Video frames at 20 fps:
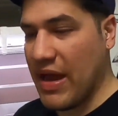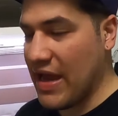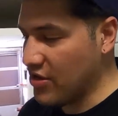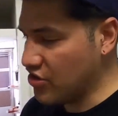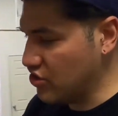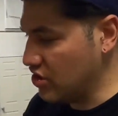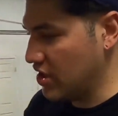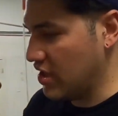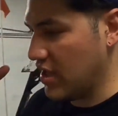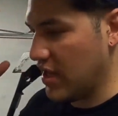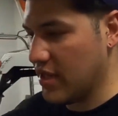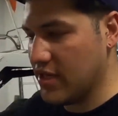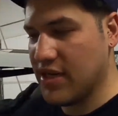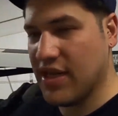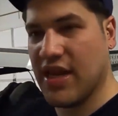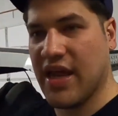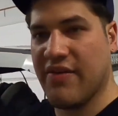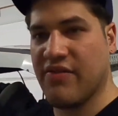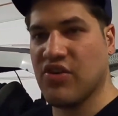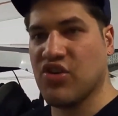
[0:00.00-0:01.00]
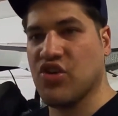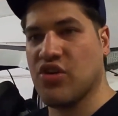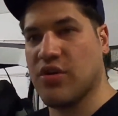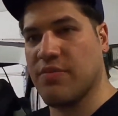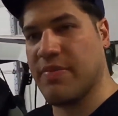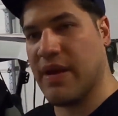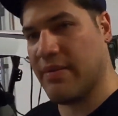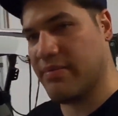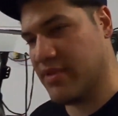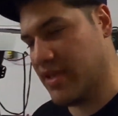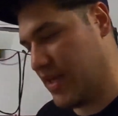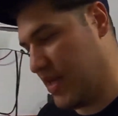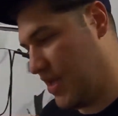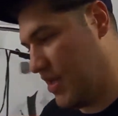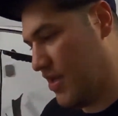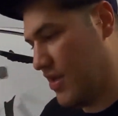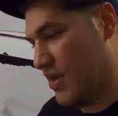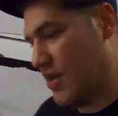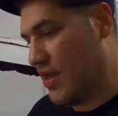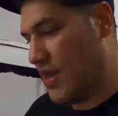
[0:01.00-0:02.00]
Actually, I did have a shoulder pop today.
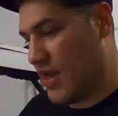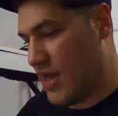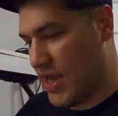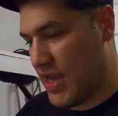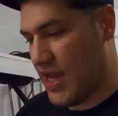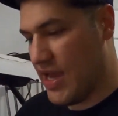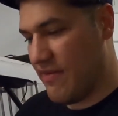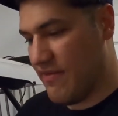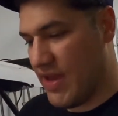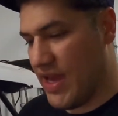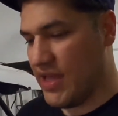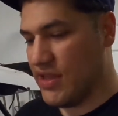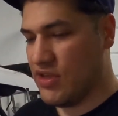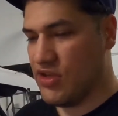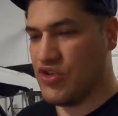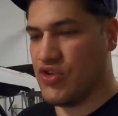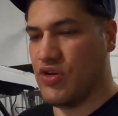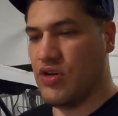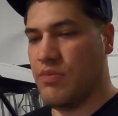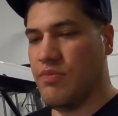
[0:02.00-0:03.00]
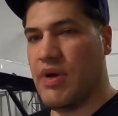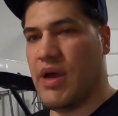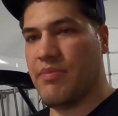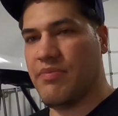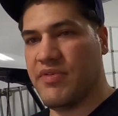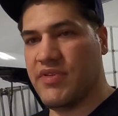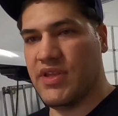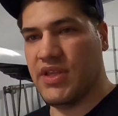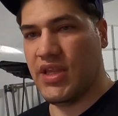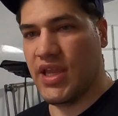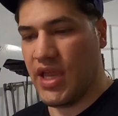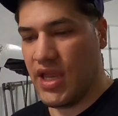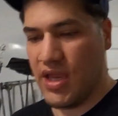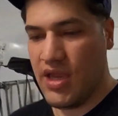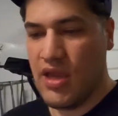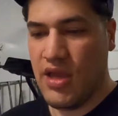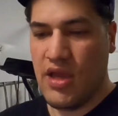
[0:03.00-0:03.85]
I have had the shoulder pop of the day.